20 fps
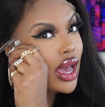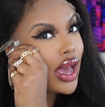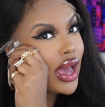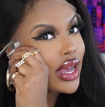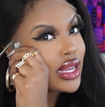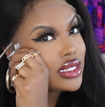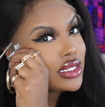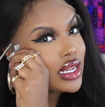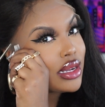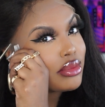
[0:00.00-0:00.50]

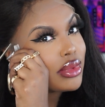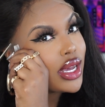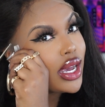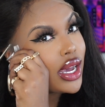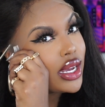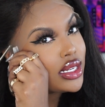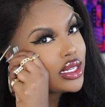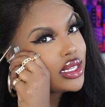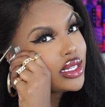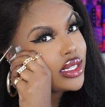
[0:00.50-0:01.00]
as I'm
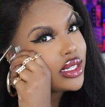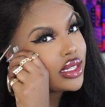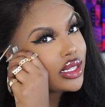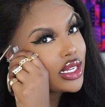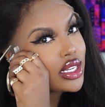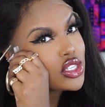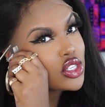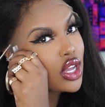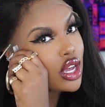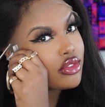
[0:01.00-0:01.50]
cutting the
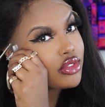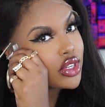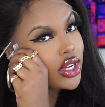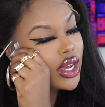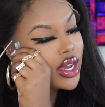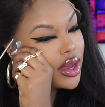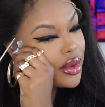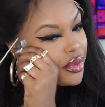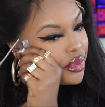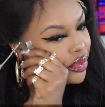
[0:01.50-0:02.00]
lace off.
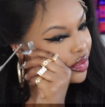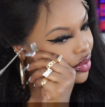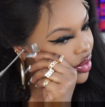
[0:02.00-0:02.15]
Okay,